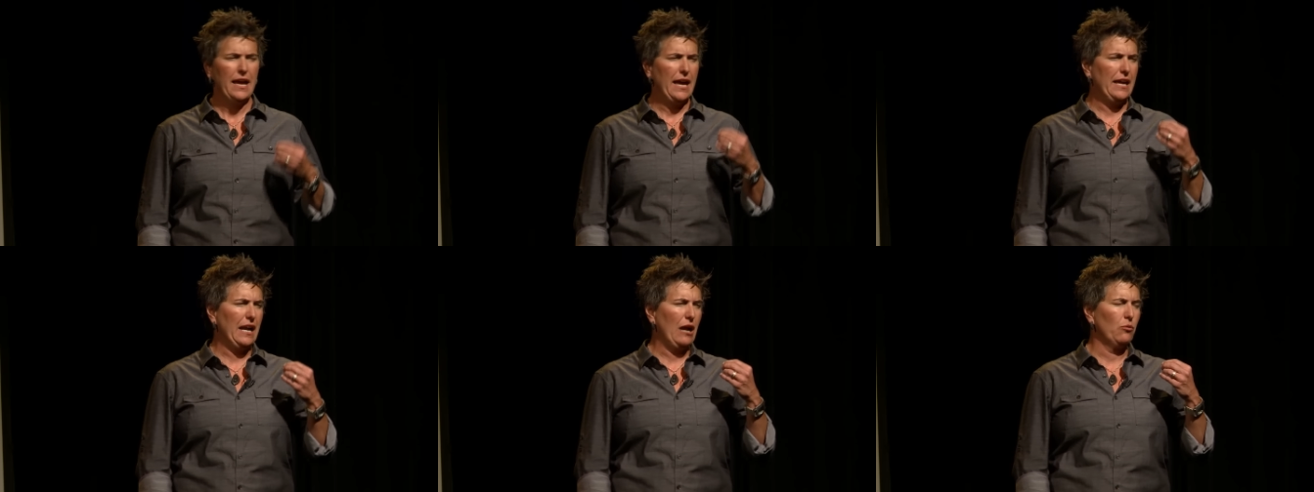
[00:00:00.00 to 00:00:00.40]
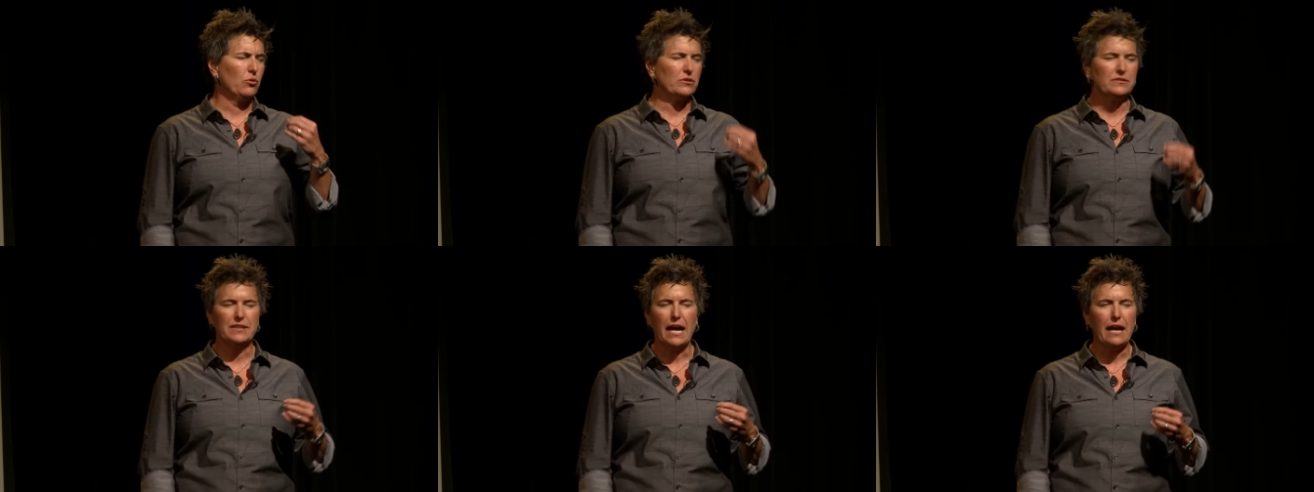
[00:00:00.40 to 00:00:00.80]
And I
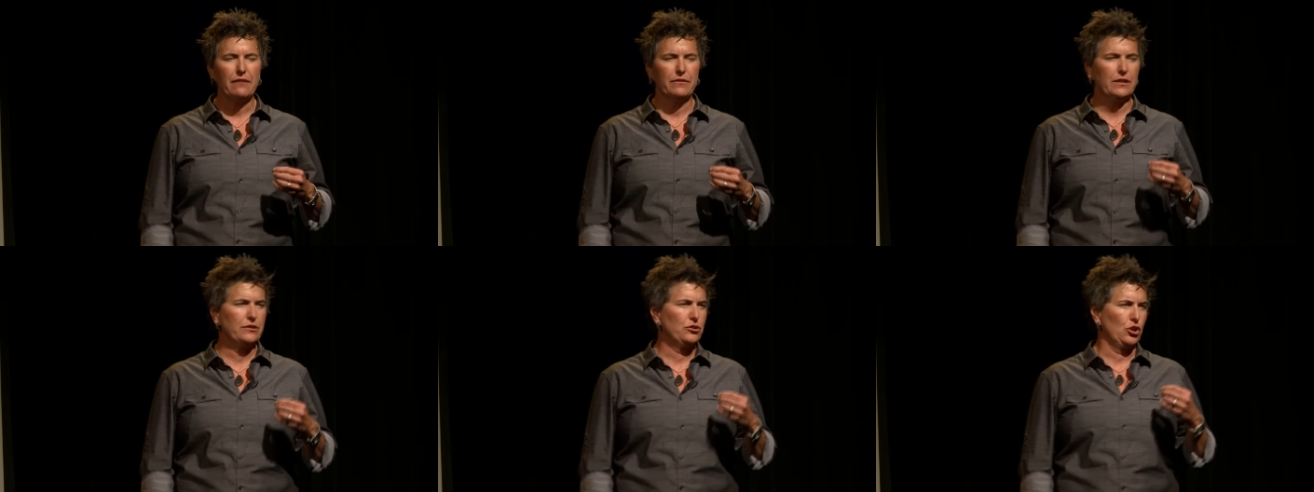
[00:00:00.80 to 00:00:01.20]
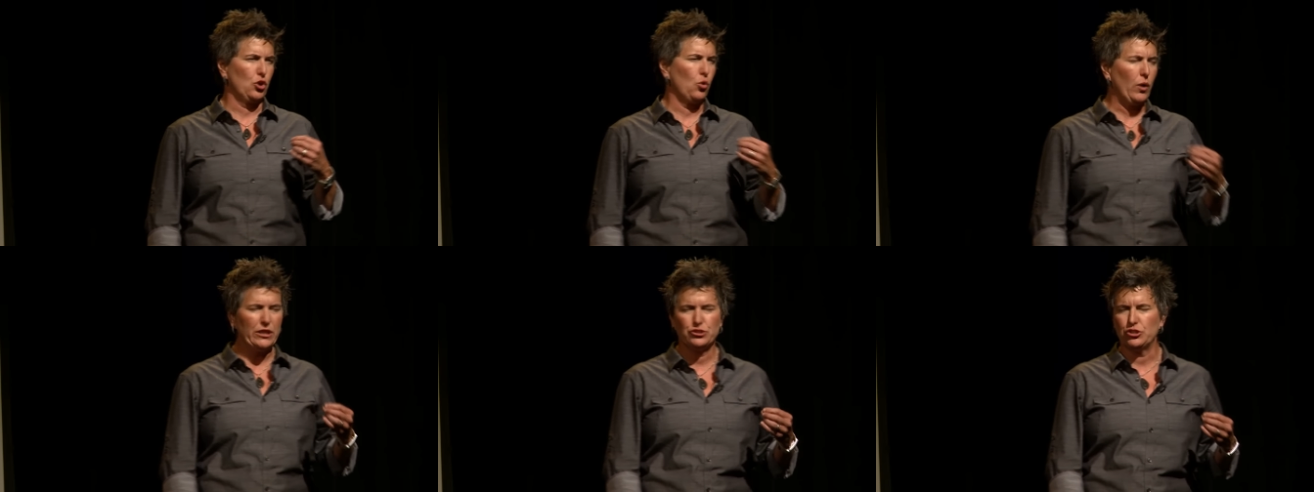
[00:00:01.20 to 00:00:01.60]
will dive into
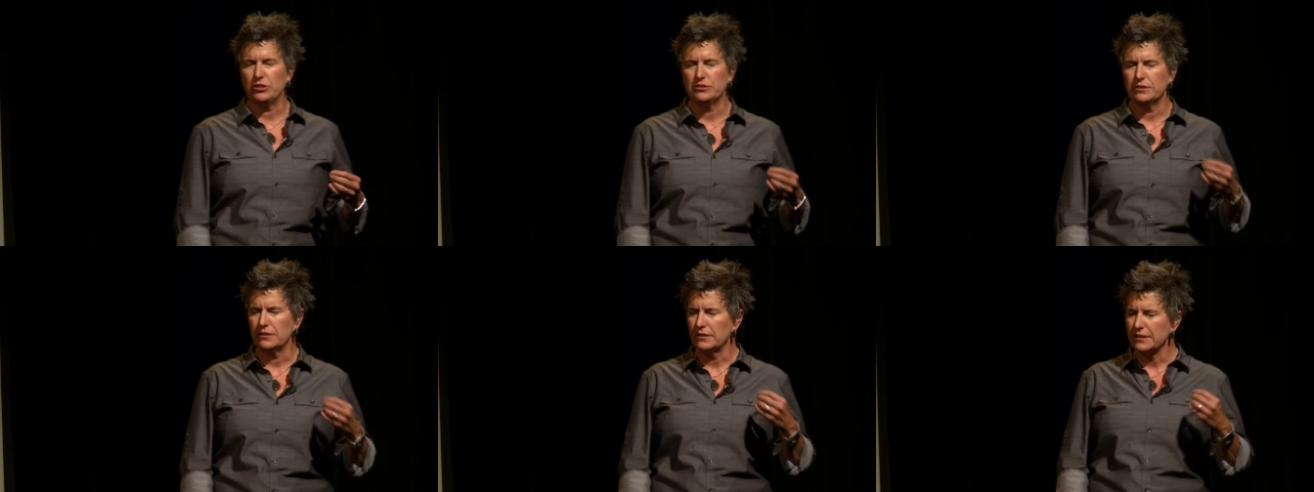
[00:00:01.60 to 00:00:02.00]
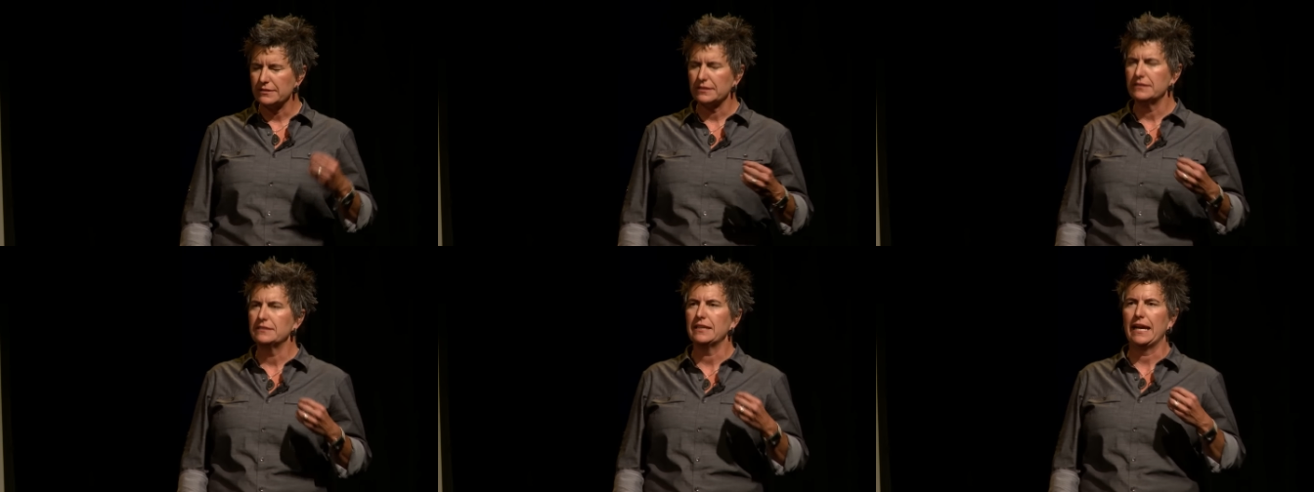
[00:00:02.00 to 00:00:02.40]
questions and
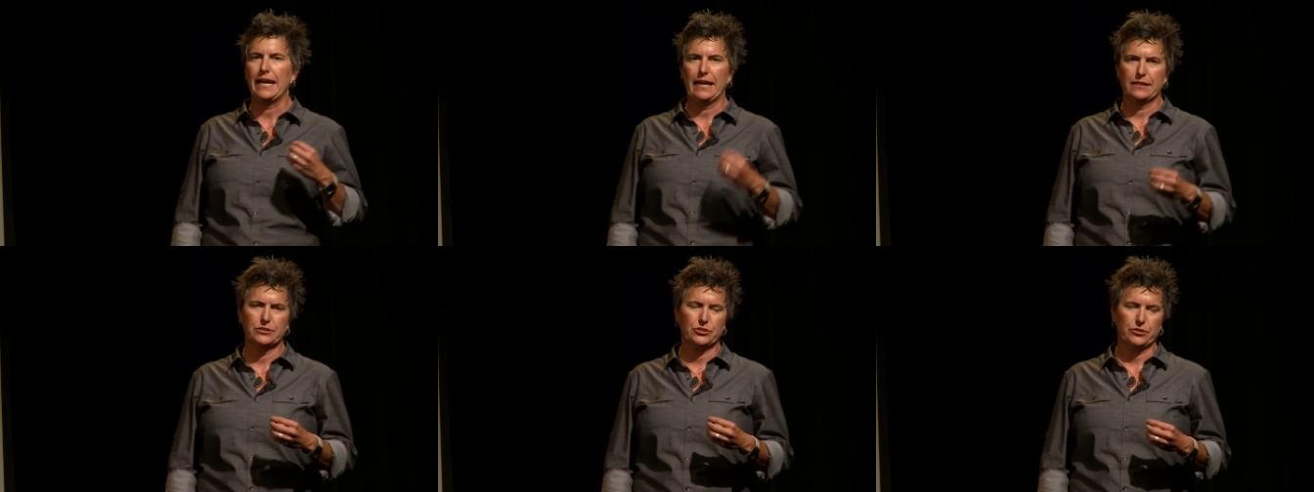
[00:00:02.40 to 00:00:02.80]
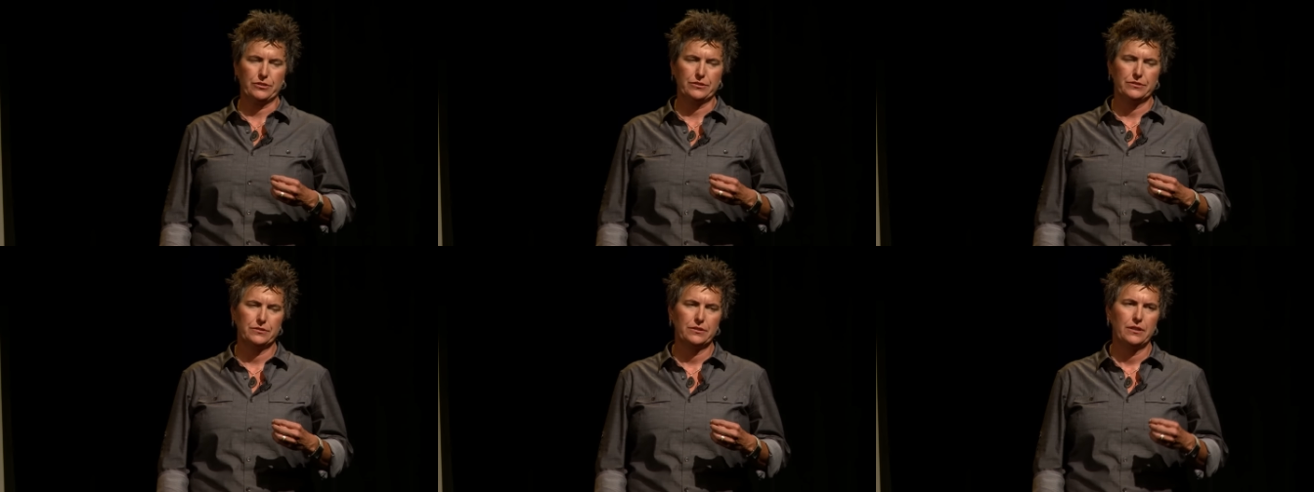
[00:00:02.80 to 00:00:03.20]
listen to
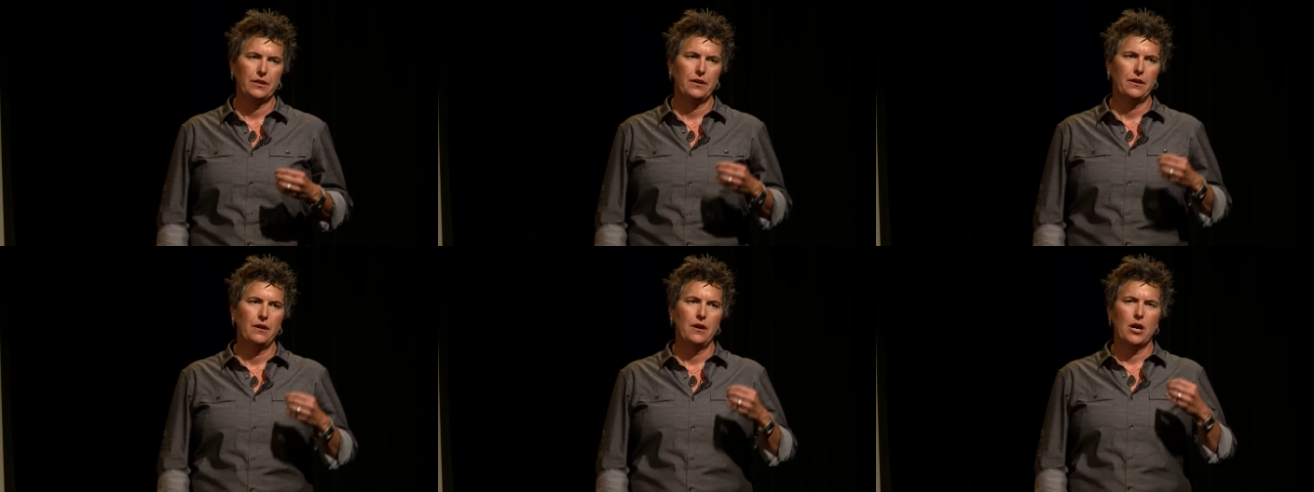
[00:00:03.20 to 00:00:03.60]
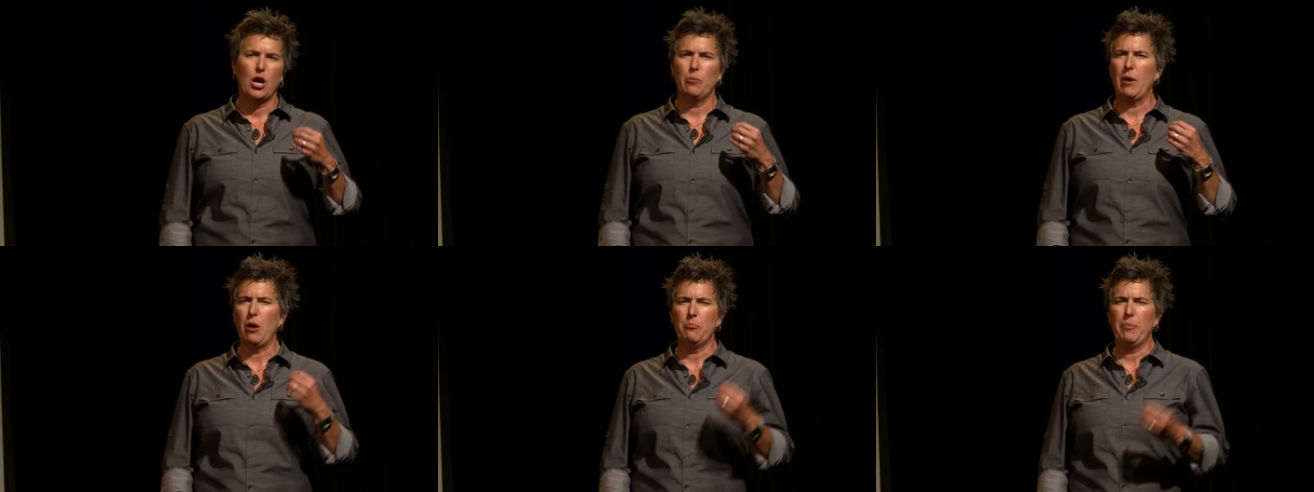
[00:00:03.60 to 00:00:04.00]
answers
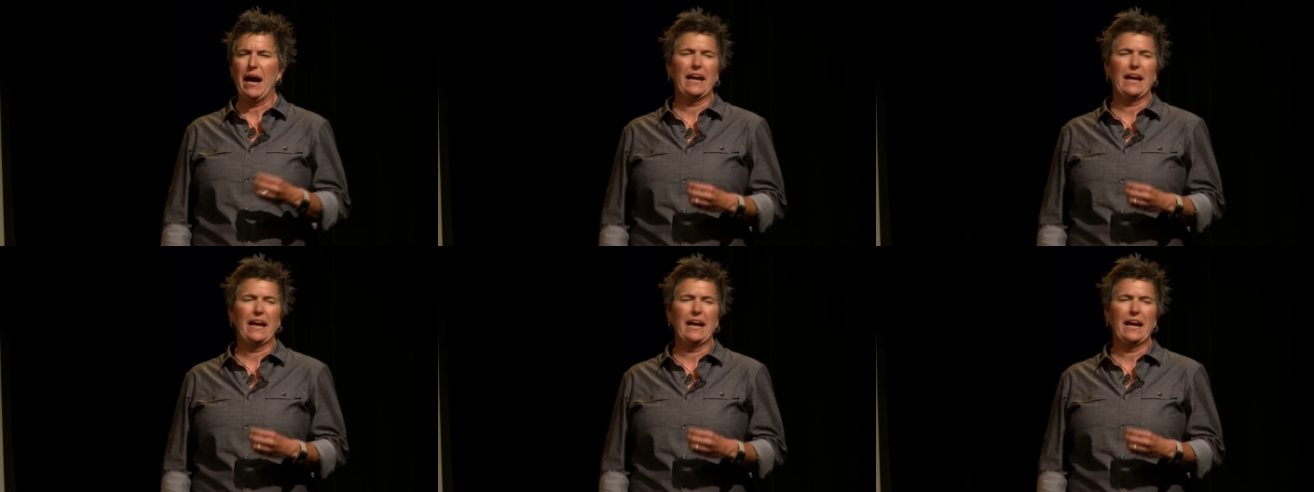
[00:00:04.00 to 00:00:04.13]
about